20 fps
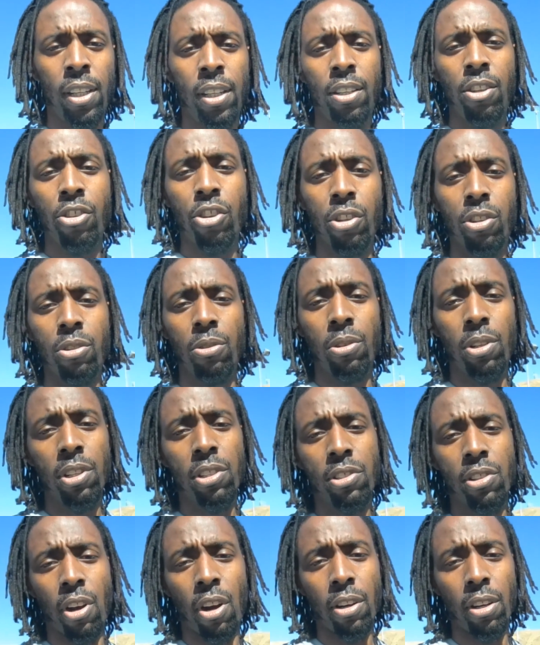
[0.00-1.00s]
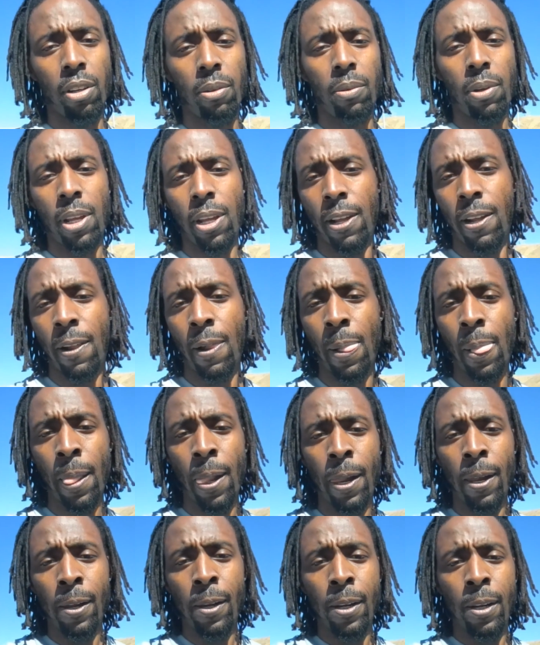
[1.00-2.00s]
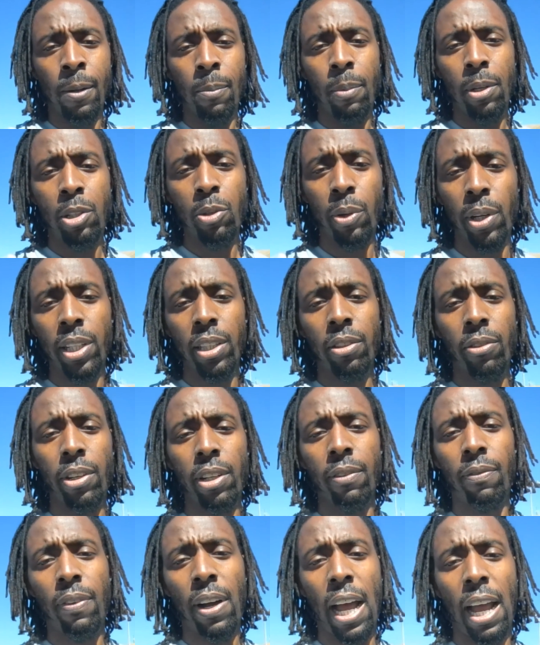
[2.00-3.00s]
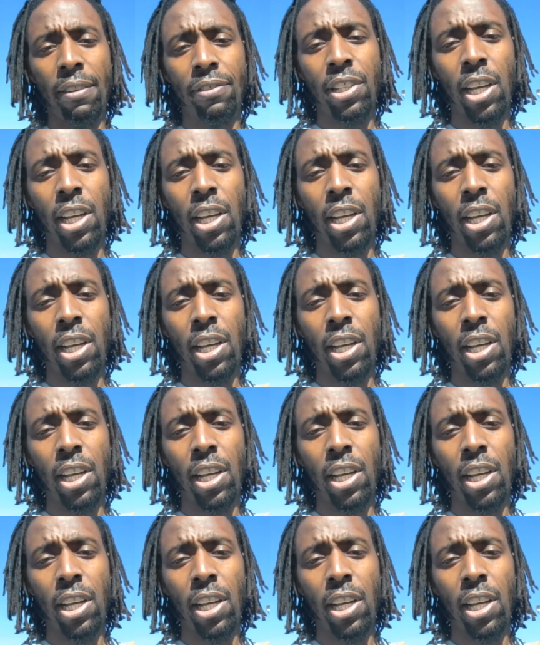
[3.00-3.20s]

You could do this circuit between 3 to 5